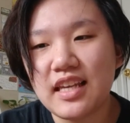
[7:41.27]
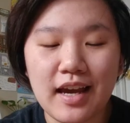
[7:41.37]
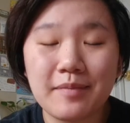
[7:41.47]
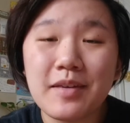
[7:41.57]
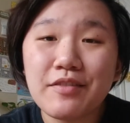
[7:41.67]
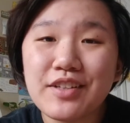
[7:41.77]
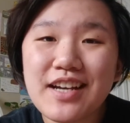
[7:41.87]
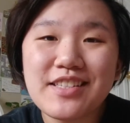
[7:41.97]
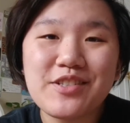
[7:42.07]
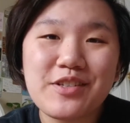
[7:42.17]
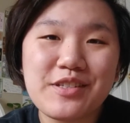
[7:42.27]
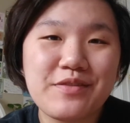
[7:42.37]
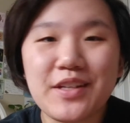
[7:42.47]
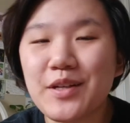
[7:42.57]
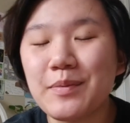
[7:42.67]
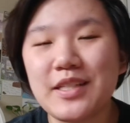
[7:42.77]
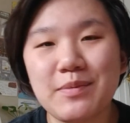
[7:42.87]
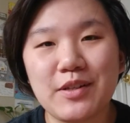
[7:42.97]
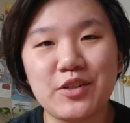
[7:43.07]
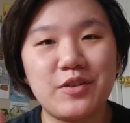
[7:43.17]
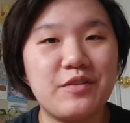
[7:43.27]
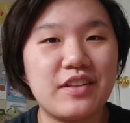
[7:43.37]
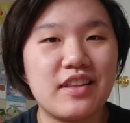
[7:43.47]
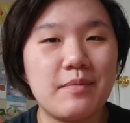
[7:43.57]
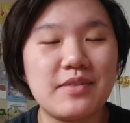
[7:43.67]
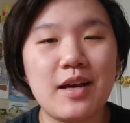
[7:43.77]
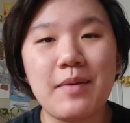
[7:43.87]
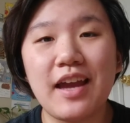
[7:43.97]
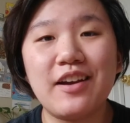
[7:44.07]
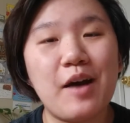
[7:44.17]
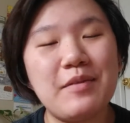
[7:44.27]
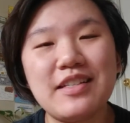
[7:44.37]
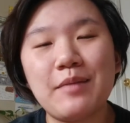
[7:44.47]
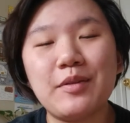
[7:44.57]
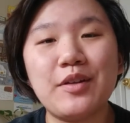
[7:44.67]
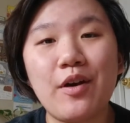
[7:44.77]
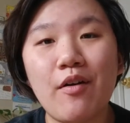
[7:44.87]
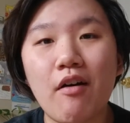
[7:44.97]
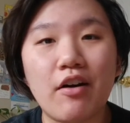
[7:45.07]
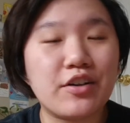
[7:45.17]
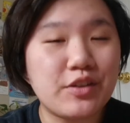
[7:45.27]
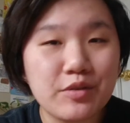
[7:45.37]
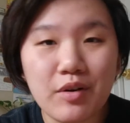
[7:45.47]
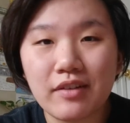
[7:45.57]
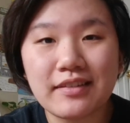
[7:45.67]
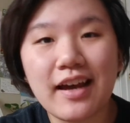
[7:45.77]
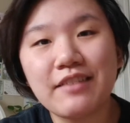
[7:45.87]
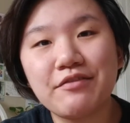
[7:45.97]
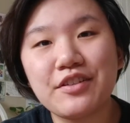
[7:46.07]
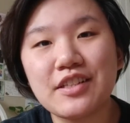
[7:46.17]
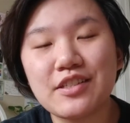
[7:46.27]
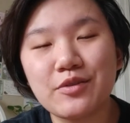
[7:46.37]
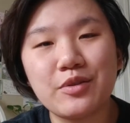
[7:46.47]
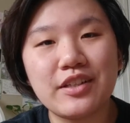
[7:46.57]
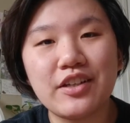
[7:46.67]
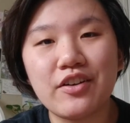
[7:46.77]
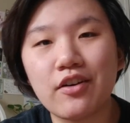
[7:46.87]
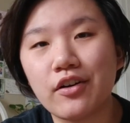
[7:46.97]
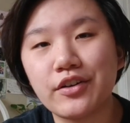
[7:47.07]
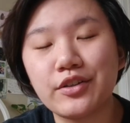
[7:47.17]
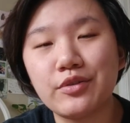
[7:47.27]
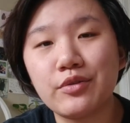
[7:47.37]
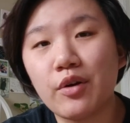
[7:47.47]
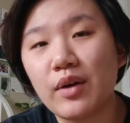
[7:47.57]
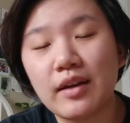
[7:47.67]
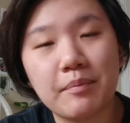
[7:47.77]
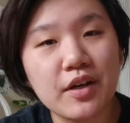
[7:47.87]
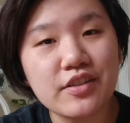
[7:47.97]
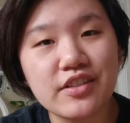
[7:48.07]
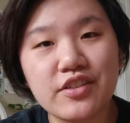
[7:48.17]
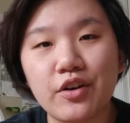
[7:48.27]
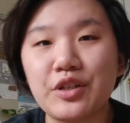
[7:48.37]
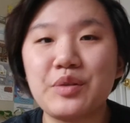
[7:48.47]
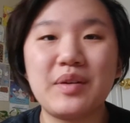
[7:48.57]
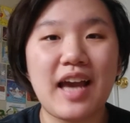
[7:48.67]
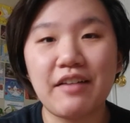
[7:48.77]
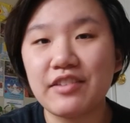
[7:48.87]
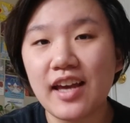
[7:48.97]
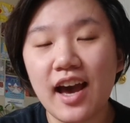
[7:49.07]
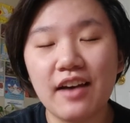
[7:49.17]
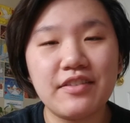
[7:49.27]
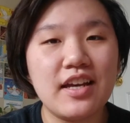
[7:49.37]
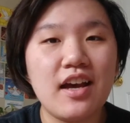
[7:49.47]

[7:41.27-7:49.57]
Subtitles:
yeah, if you guys enjoyed this video, please make sure to give it a thumbs up and comment down below. Are you online for this school year? Are you going in person? Are you doing half and half?